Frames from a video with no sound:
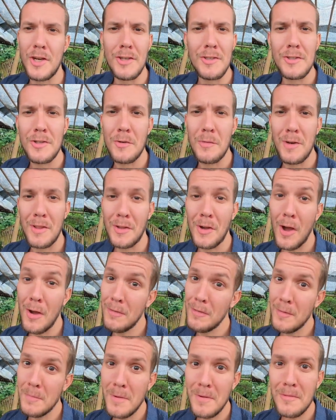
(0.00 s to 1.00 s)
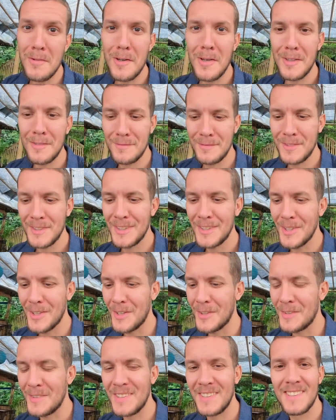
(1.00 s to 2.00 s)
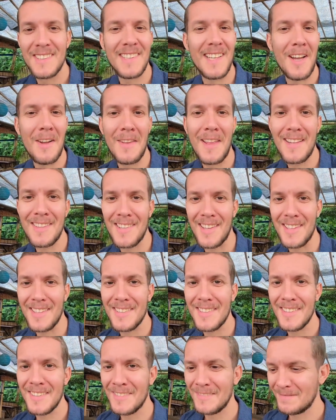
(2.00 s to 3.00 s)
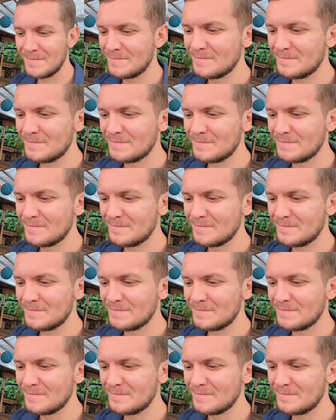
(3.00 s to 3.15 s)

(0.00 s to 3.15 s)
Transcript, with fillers: ginger with coffee before, so see how that tastes.